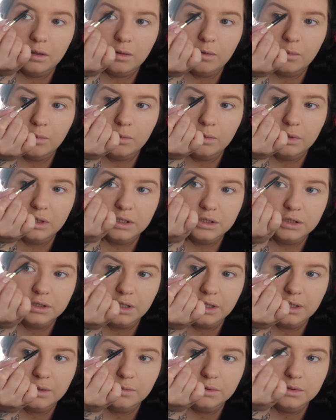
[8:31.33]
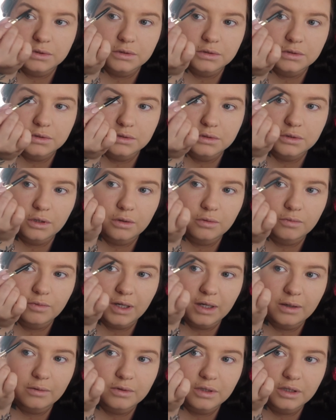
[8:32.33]
wish that it wasn't so
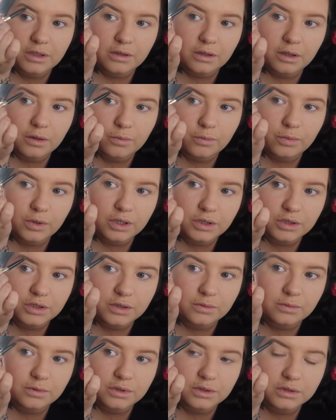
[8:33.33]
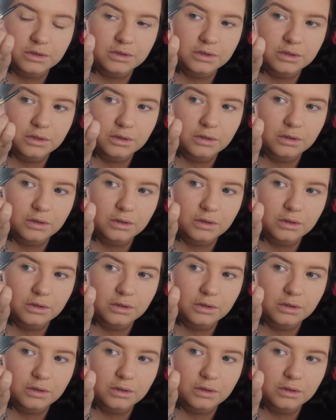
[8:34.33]
rounded, and I wish it was